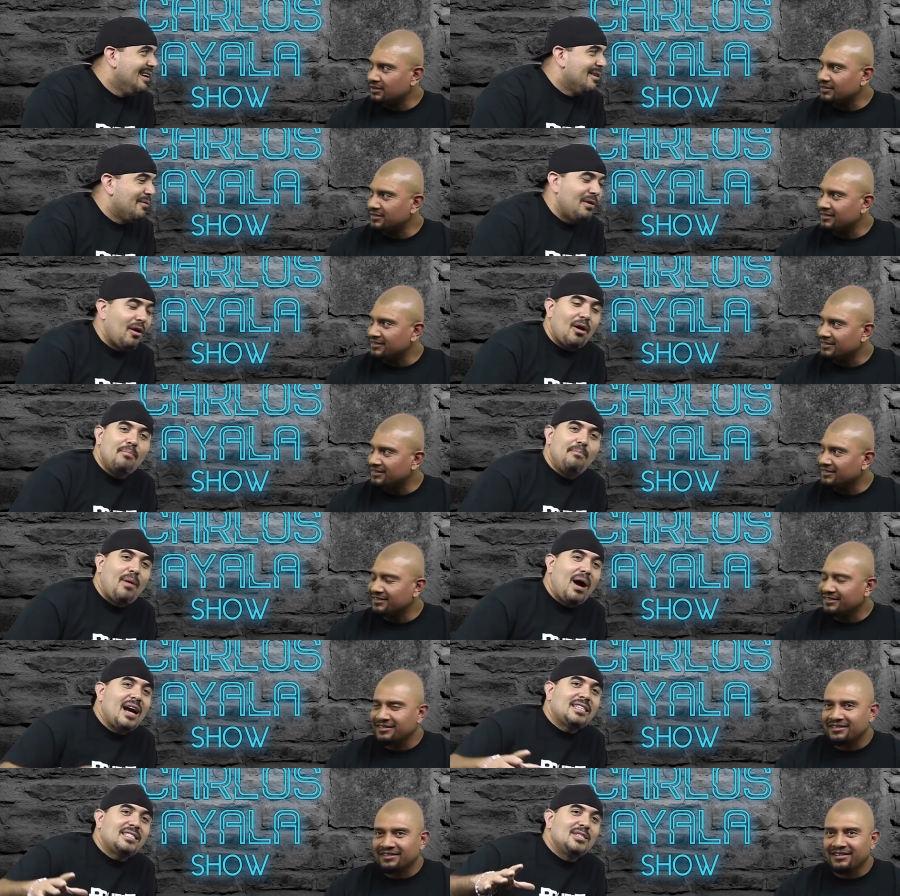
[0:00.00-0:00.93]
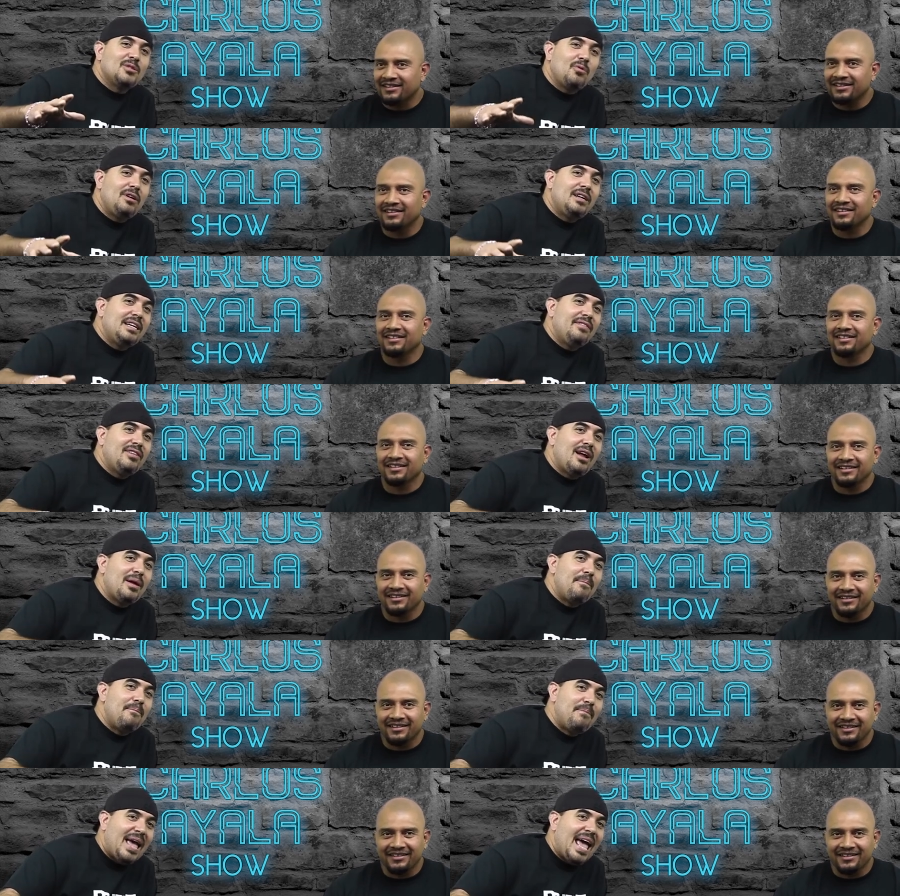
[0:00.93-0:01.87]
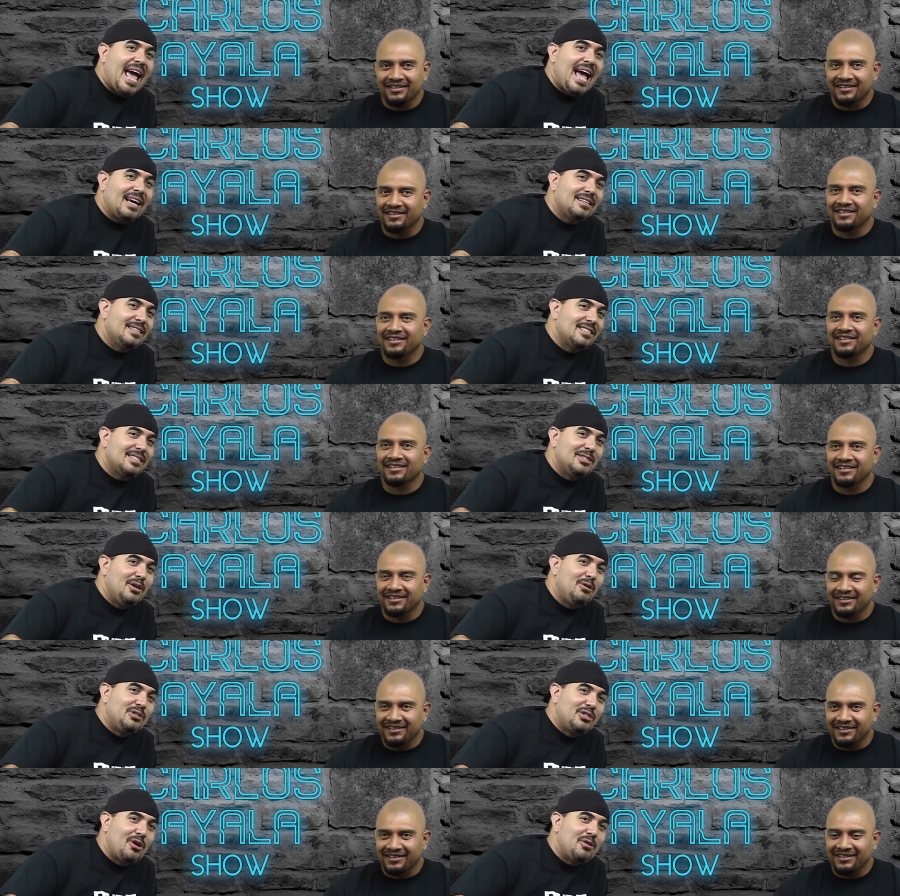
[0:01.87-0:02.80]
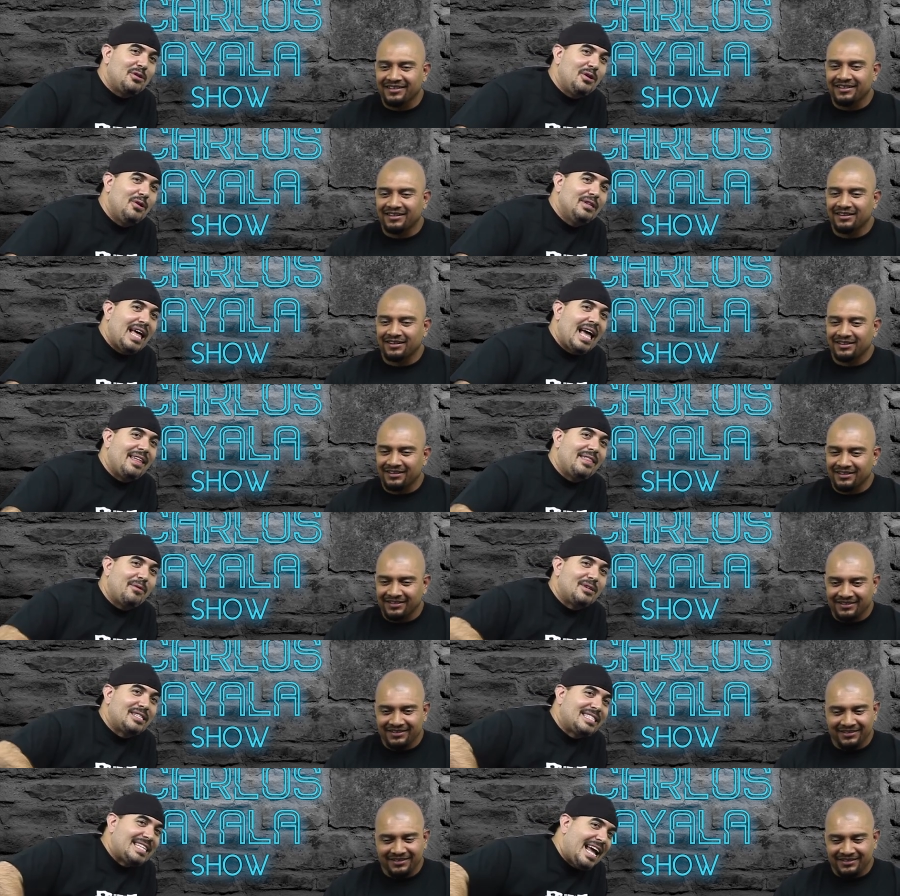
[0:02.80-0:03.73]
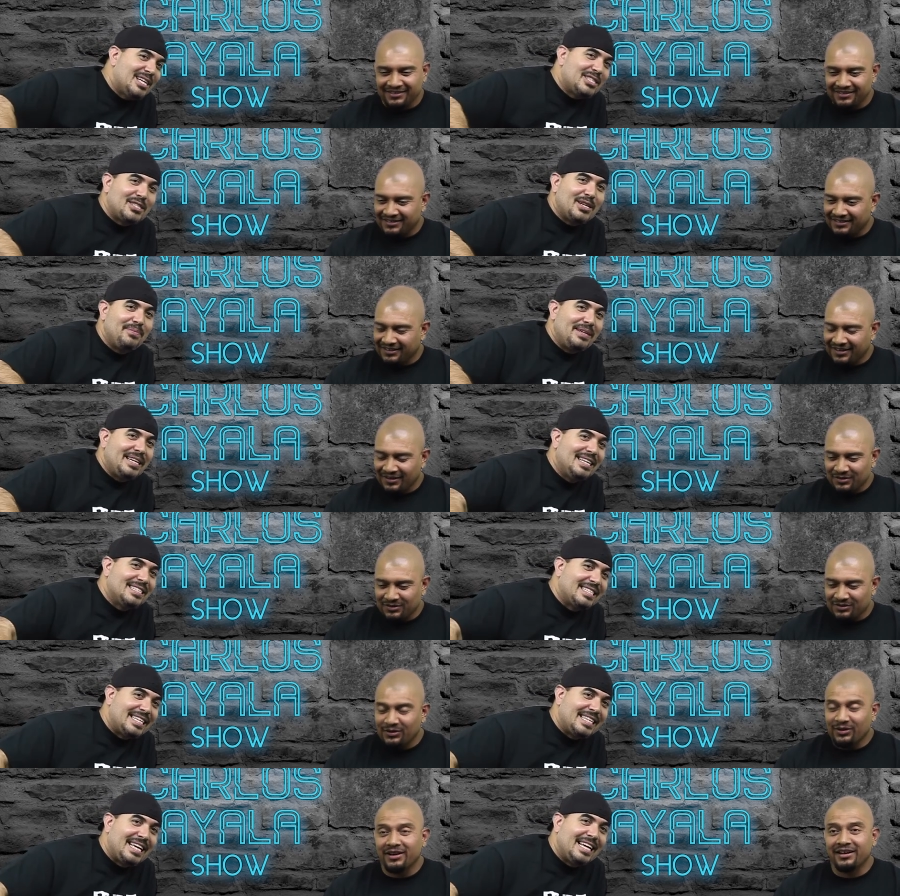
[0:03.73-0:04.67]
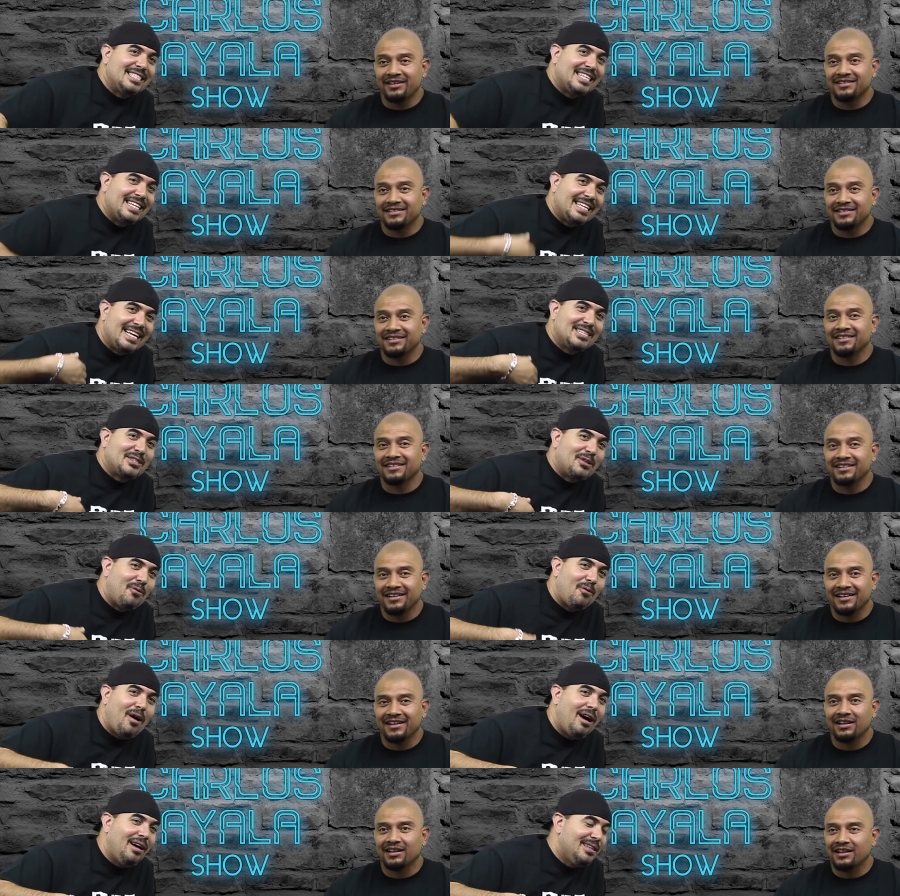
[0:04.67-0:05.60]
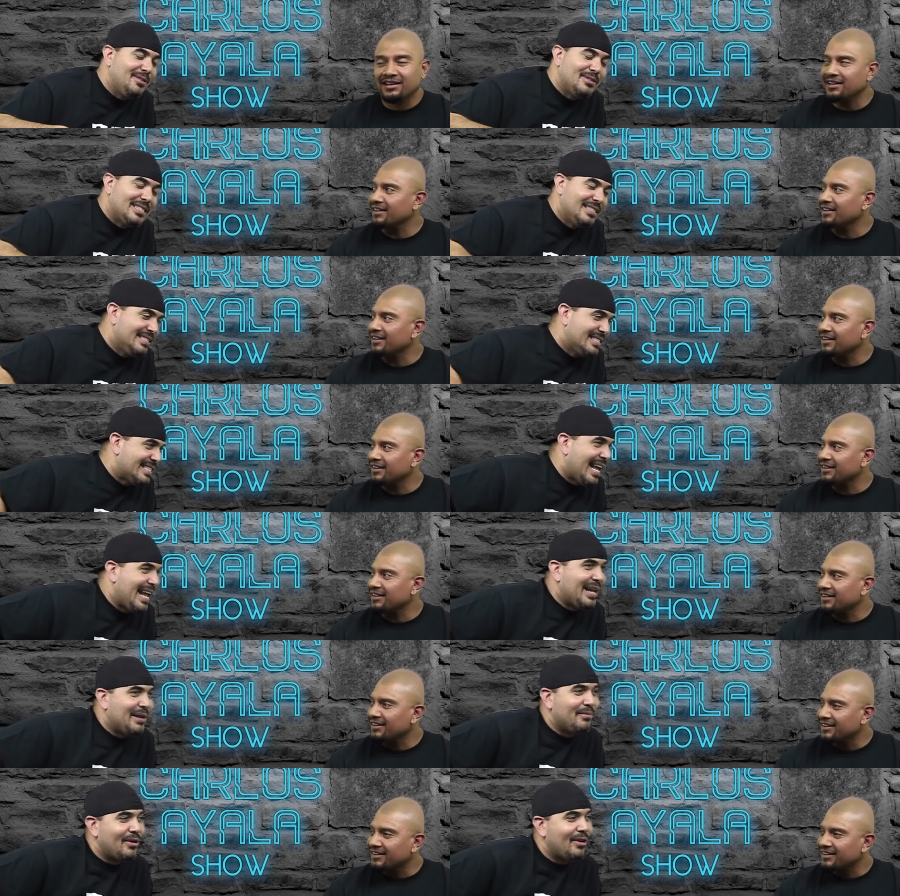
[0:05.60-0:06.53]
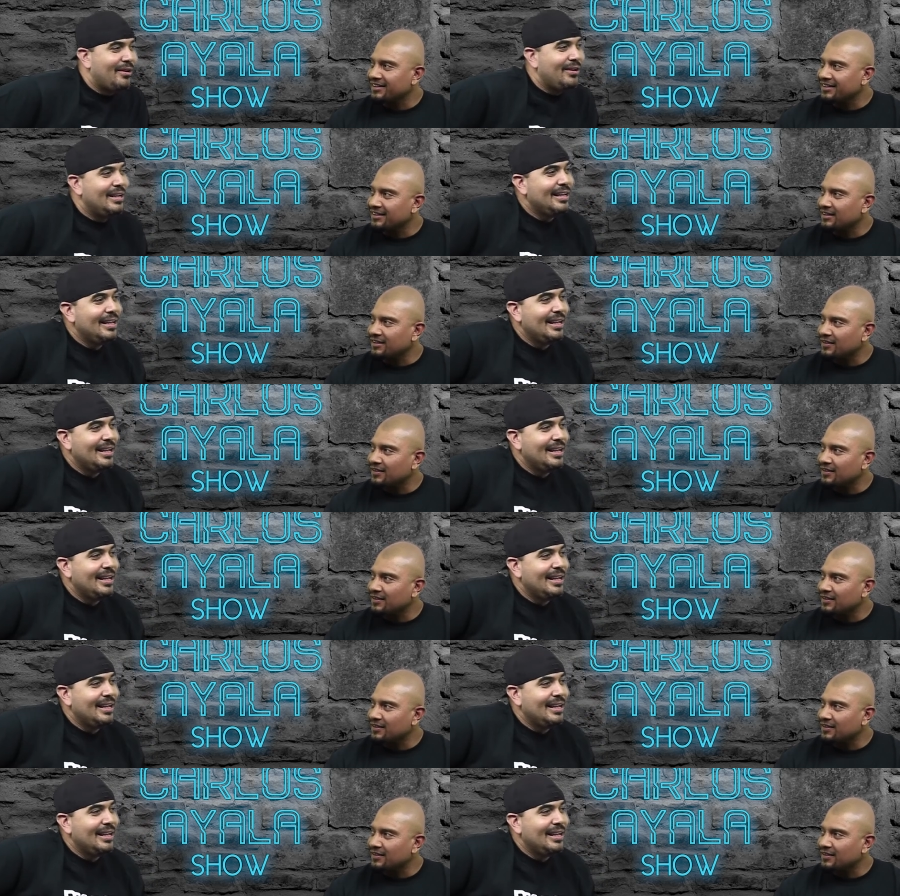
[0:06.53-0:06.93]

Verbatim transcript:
Speaker 1: We, our boxes weren't even unpacked. This is no joke, no lie. They were stashed up against the crazy. kitchen, against the wall. It was insane, bro.